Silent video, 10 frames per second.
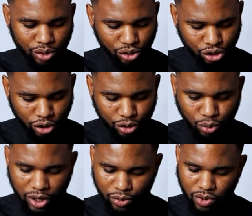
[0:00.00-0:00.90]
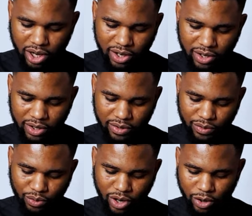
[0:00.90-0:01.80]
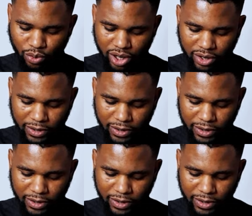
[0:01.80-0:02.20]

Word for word: John 21, where we